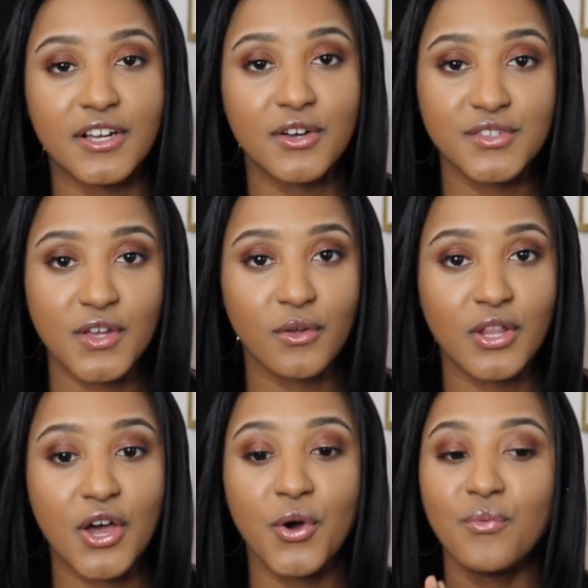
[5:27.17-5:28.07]
go
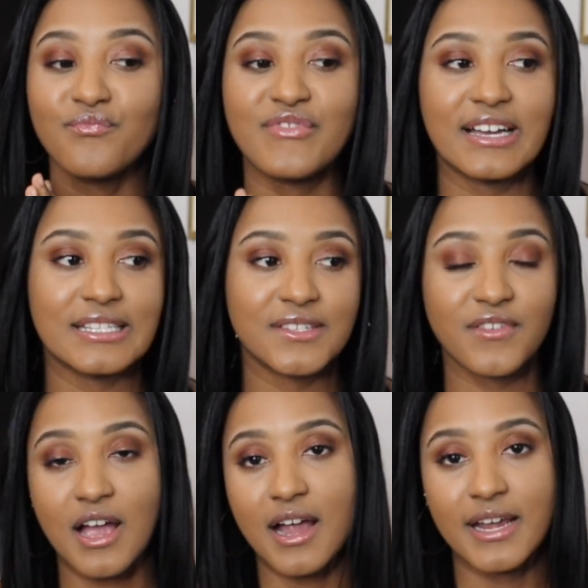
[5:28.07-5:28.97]
solo, that's
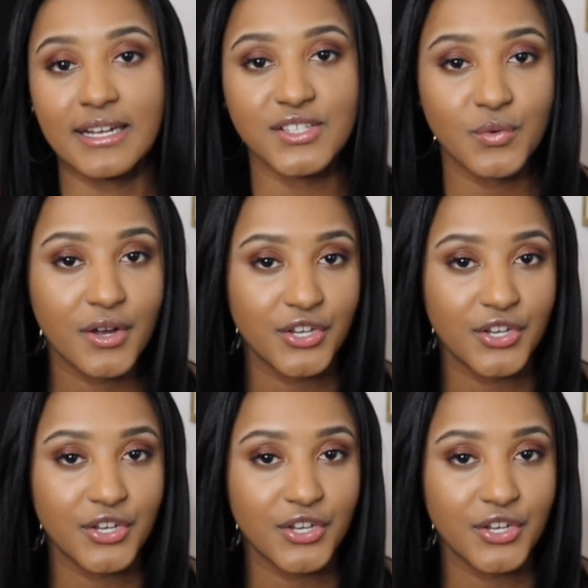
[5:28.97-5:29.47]
fine as well.